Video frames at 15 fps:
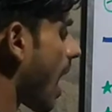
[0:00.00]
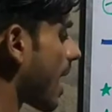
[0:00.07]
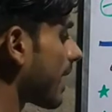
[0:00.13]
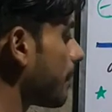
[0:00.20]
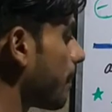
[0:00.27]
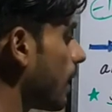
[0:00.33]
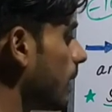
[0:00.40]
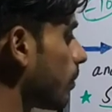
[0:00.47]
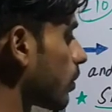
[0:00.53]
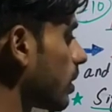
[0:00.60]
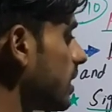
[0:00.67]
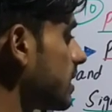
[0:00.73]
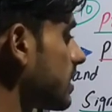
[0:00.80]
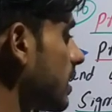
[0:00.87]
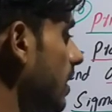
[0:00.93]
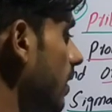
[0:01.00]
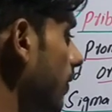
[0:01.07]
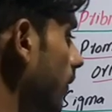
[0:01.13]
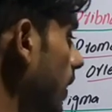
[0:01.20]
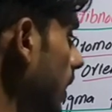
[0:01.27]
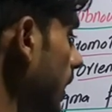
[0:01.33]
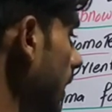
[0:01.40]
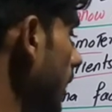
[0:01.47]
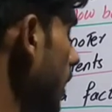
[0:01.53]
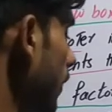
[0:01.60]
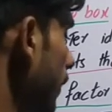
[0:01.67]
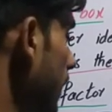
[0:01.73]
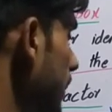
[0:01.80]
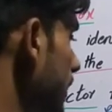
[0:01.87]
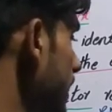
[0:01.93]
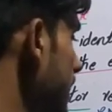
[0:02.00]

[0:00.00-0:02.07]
RNA polymerase will uh, will